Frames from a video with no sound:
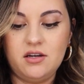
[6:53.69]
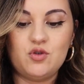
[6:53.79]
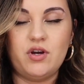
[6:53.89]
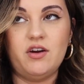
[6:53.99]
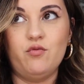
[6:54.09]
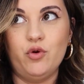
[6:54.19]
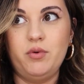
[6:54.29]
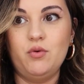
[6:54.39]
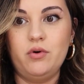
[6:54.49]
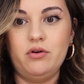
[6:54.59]
So I have
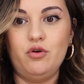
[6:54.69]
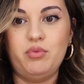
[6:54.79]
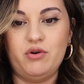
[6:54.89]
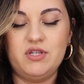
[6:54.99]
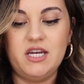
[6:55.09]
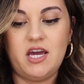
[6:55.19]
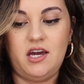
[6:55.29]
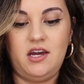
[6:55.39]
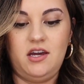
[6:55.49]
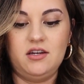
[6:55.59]
Ruby Woo, Posy
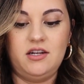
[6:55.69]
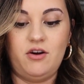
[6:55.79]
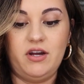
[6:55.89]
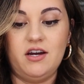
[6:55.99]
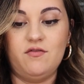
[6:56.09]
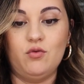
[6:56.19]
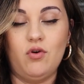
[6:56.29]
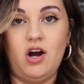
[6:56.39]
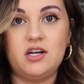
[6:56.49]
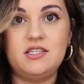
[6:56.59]
K, and now I have a
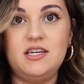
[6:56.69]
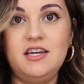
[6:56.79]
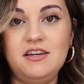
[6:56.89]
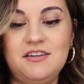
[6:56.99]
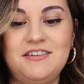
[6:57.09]
Roxy.